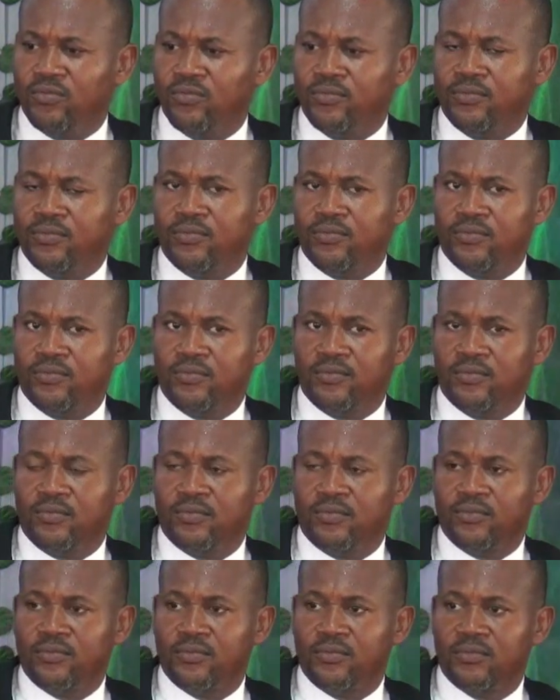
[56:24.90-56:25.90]

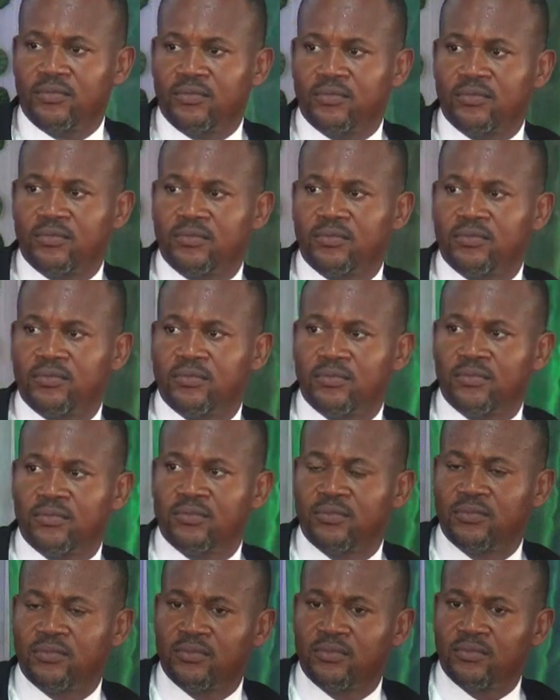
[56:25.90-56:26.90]

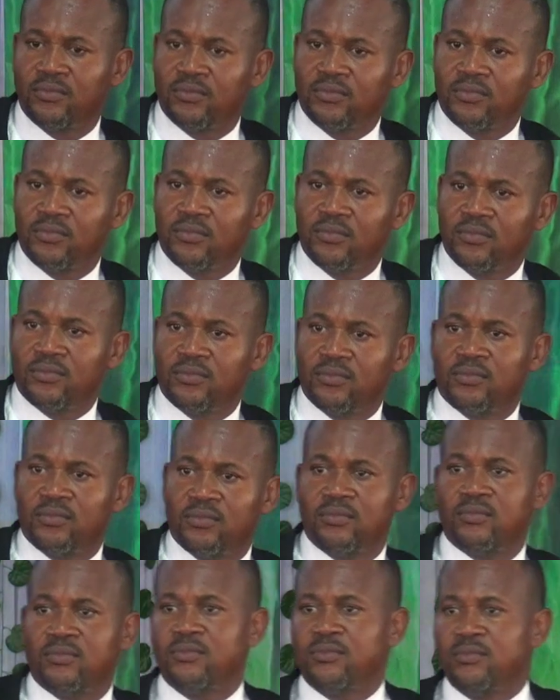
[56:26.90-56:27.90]

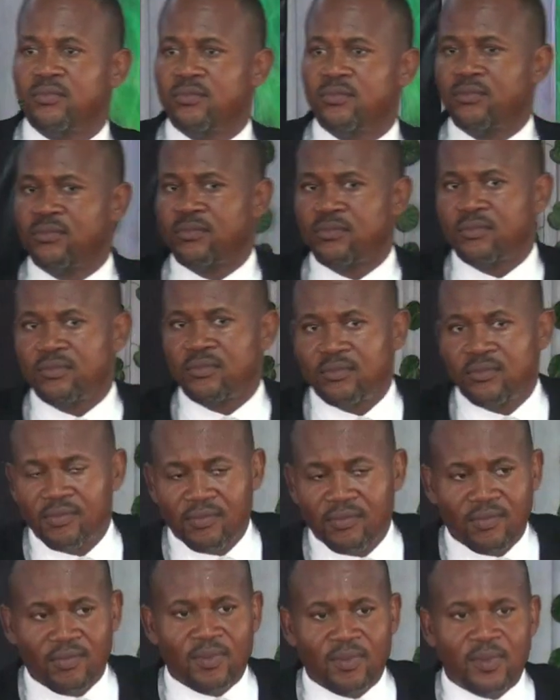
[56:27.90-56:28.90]

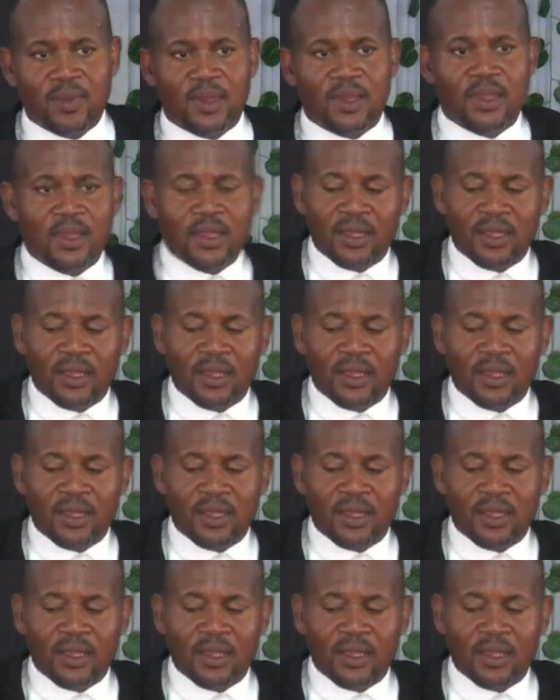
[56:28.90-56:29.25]
Nothing is said.